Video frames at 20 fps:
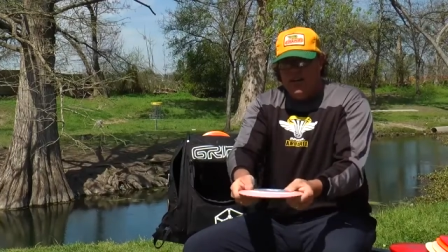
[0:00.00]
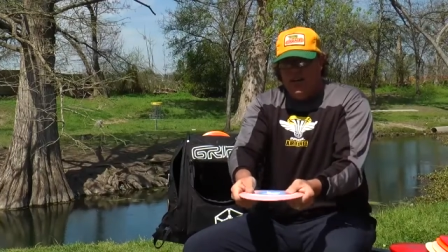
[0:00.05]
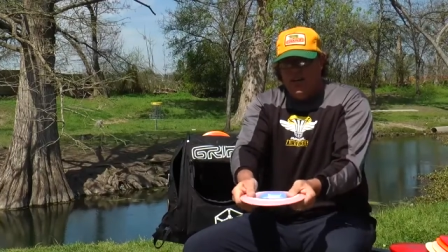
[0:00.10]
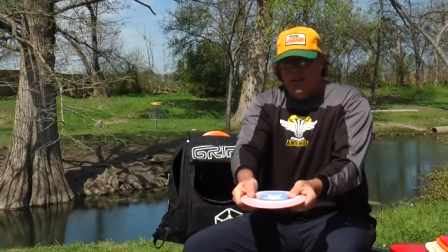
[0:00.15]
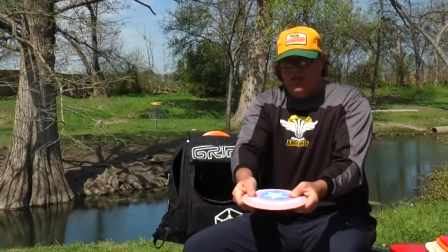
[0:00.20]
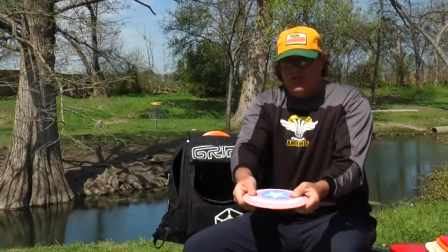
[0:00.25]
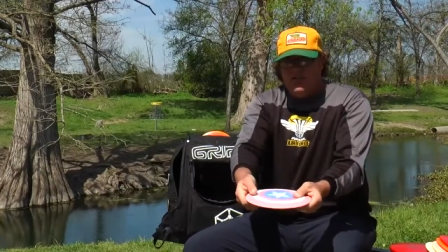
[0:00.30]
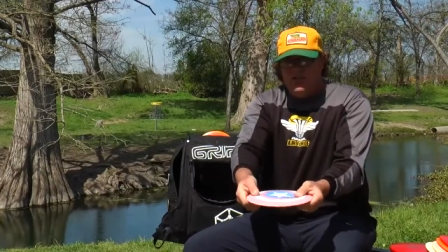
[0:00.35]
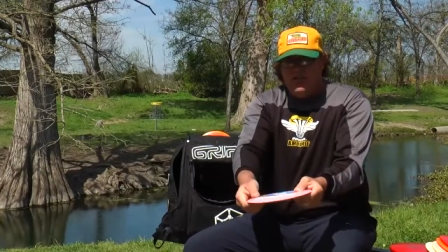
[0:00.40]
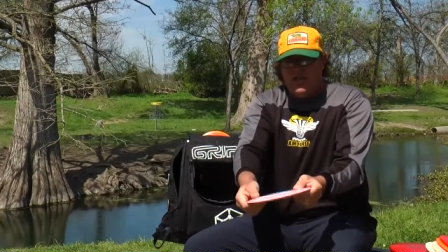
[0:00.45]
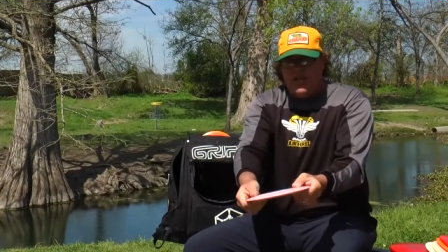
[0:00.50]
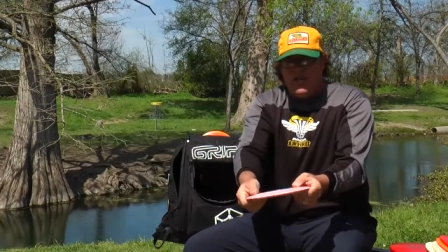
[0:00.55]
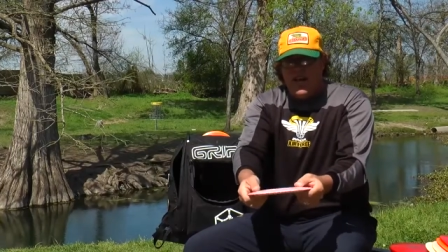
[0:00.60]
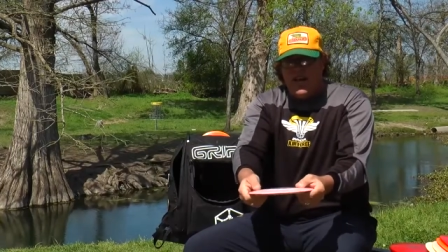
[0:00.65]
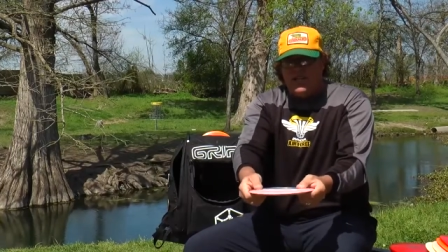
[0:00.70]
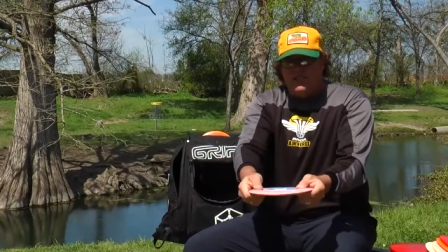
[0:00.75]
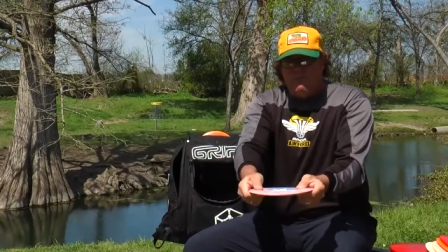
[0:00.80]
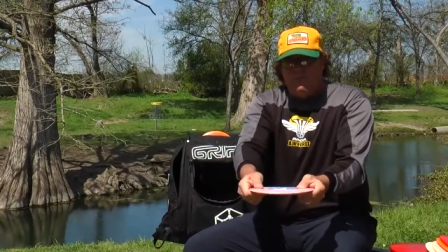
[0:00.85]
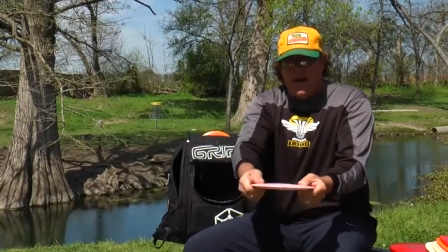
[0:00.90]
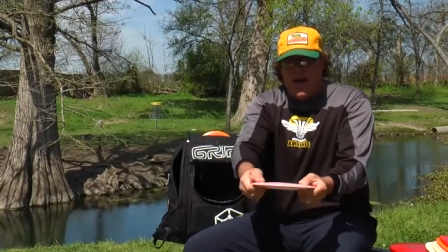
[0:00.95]
uh, just a
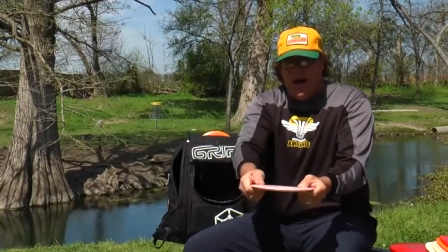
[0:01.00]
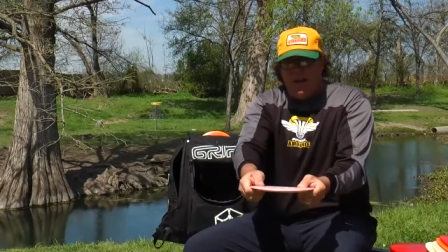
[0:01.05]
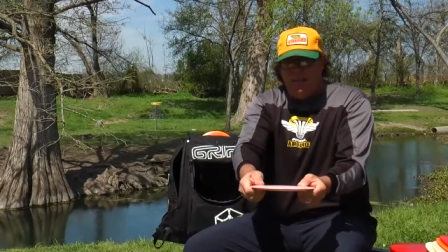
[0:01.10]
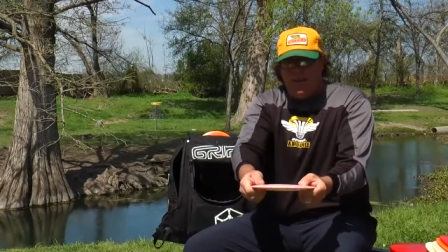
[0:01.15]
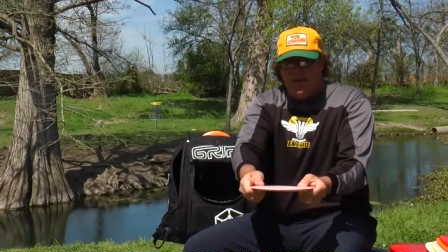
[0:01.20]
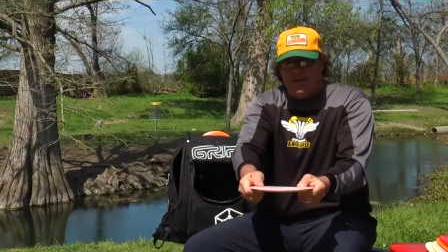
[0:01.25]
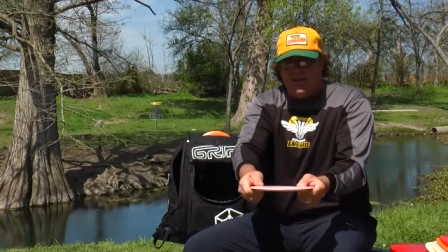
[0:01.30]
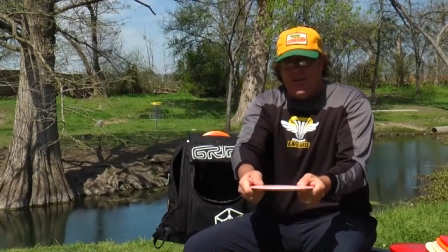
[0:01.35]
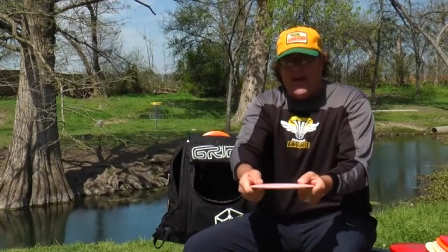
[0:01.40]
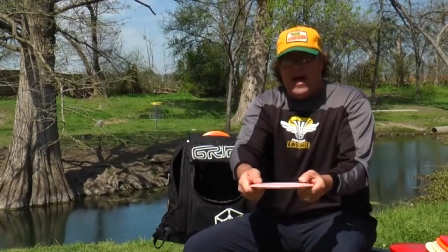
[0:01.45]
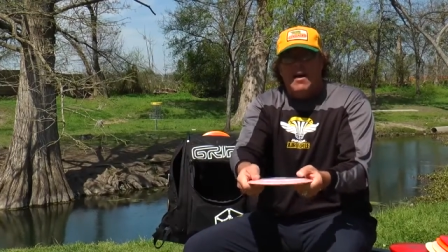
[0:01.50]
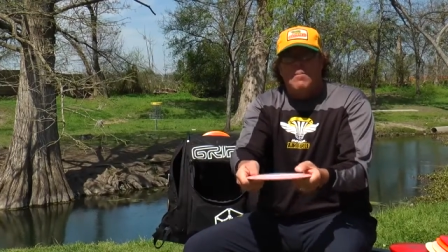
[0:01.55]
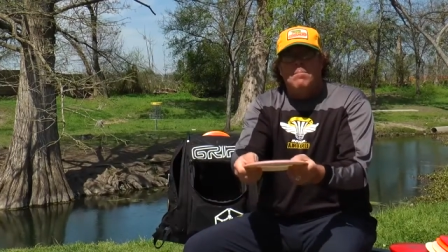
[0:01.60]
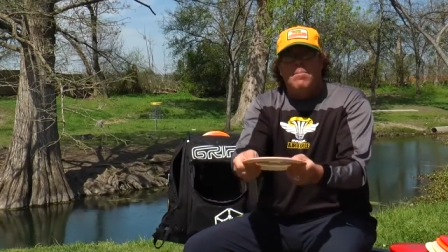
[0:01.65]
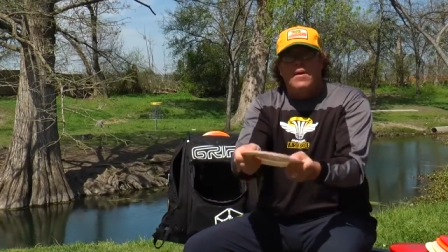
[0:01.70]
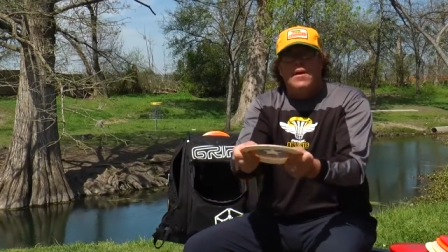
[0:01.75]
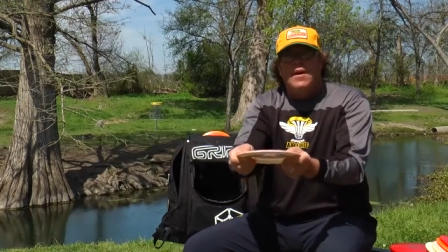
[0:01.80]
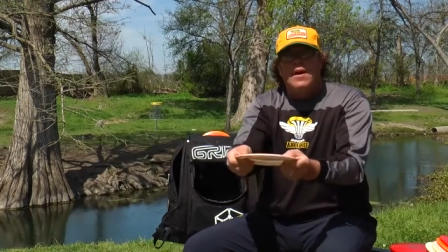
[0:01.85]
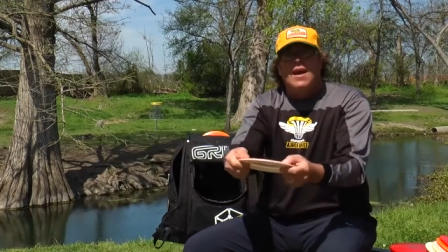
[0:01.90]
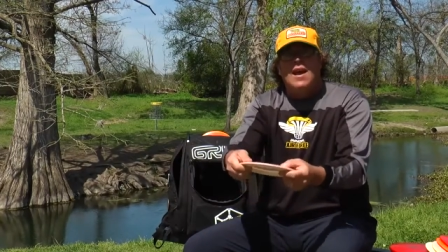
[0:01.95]
nice poppy top
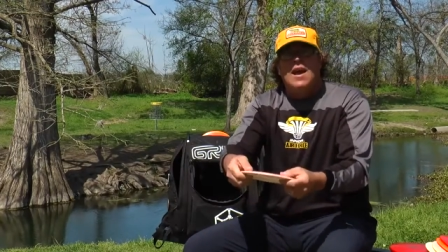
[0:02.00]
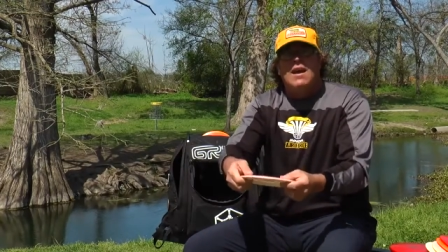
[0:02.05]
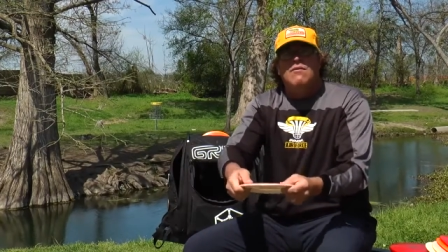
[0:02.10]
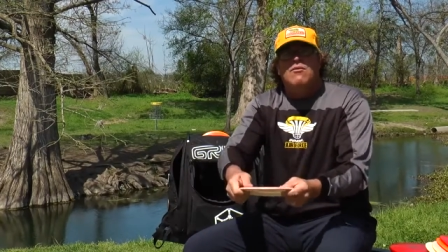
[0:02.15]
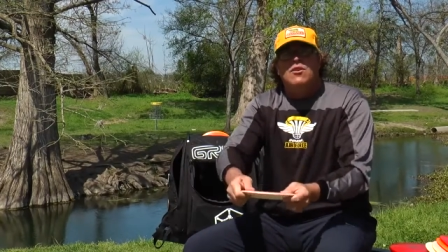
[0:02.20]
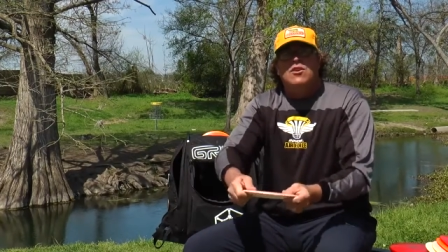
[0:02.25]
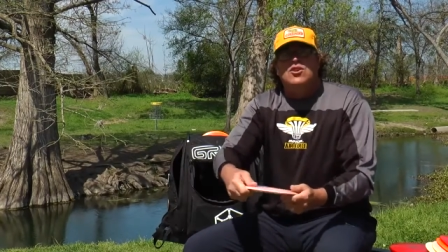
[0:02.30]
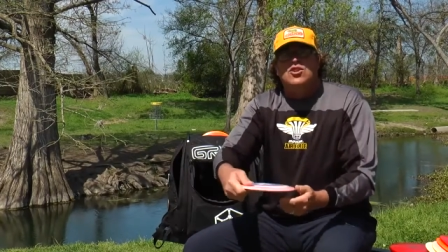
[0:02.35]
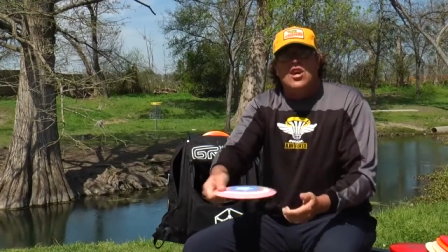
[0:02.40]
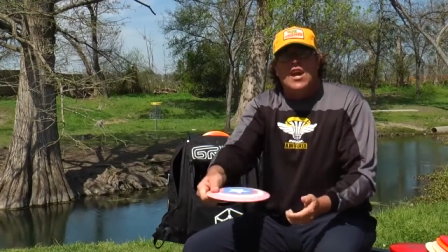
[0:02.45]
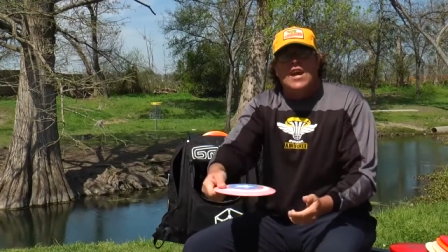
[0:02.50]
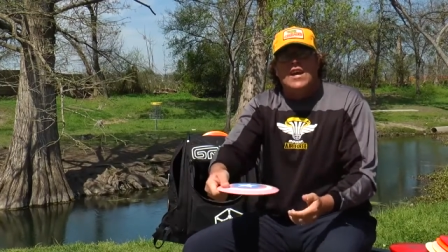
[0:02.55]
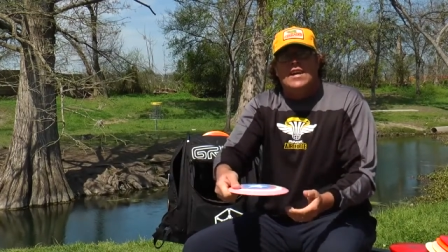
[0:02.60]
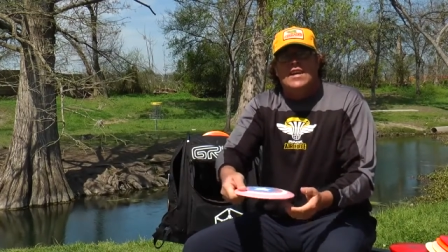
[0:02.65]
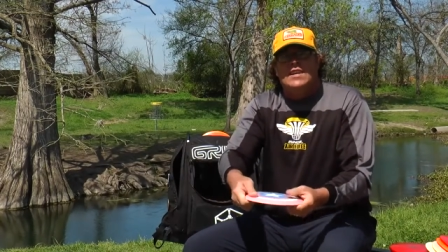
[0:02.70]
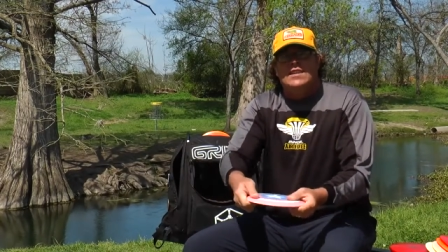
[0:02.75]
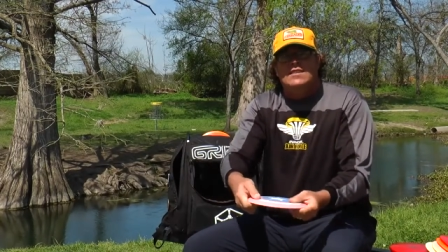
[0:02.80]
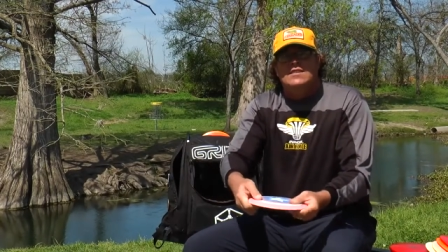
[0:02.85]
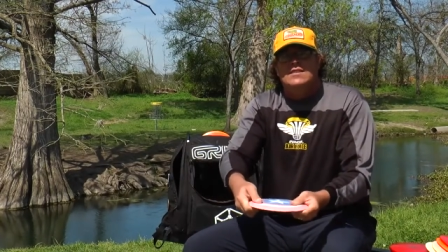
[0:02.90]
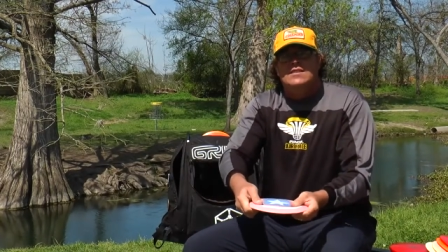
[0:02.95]
uh, Avery
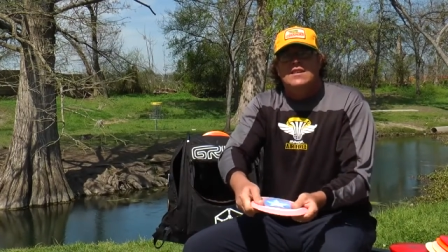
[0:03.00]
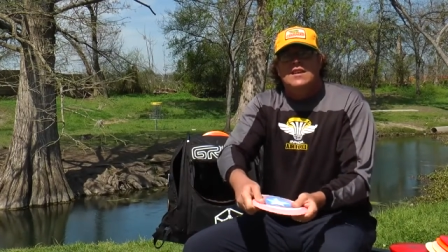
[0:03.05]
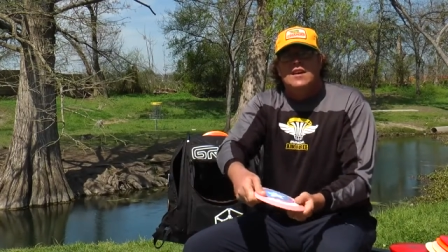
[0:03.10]
Jenkins